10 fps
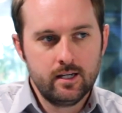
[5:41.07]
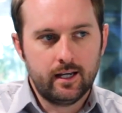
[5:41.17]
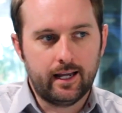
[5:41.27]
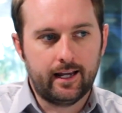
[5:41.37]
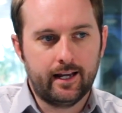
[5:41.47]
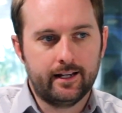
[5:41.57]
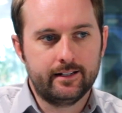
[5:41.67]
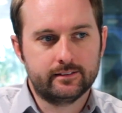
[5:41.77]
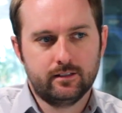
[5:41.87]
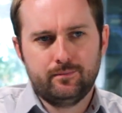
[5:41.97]
And
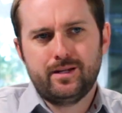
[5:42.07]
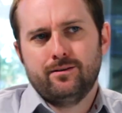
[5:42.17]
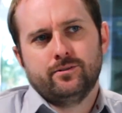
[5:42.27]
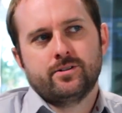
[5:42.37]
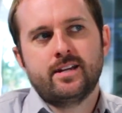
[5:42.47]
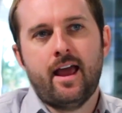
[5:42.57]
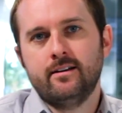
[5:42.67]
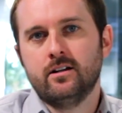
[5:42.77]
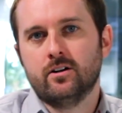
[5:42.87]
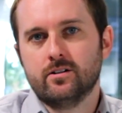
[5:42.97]
it's going to be another
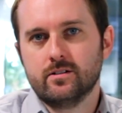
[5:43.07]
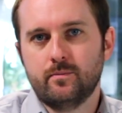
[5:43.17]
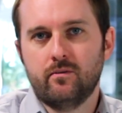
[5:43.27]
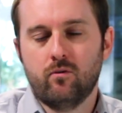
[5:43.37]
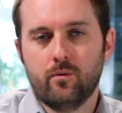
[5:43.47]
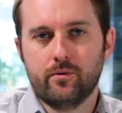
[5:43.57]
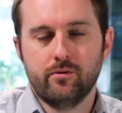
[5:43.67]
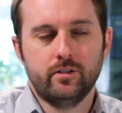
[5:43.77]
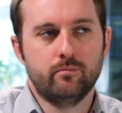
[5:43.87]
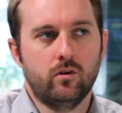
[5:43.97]
10 years before we
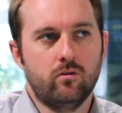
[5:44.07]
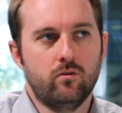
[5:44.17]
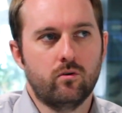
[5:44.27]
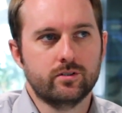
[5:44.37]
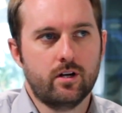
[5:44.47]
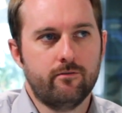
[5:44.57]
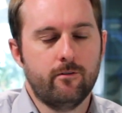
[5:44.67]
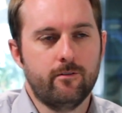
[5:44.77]
really blow the doors off the